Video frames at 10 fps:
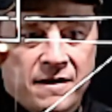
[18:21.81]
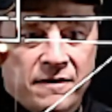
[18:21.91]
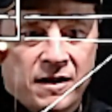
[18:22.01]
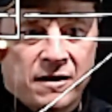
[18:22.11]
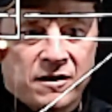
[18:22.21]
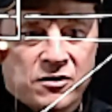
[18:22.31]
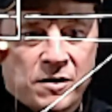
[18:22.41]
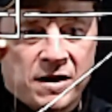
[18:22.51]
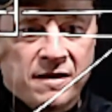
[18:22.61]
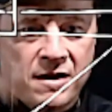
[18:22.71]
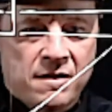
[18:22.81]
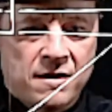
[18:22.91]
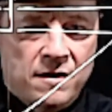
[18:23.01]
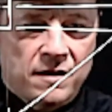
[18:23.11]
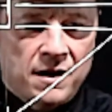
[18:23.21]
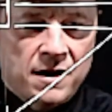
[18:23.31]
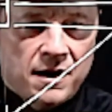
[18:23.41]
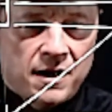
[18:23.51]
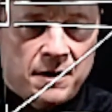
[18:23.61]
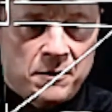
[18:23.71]
There it is right there. Okay.
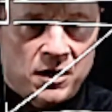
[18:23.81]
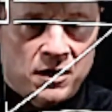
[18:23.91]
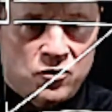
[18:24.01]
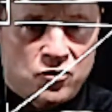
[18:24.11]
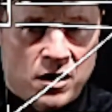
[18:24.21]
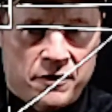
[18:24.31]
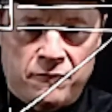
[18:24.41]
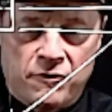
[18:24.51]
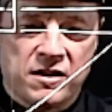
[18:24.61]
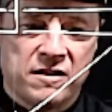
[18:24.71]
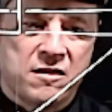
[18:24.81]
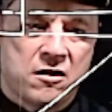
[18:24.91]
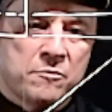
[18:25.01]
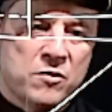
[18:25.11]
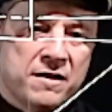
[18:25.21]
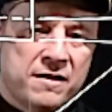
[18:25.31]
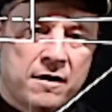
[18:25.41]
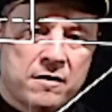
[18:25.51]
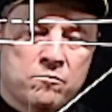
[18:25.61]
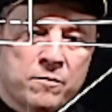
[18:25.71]
And I'm going to draw the front of the arm right
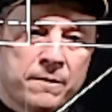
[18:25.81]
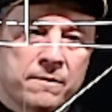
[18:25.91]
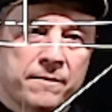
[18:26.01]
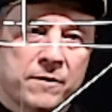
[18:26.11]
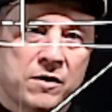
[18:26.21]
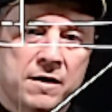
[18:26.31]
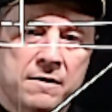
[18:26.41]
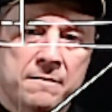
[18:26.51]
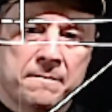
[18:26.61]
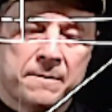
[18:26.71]
there. Okay.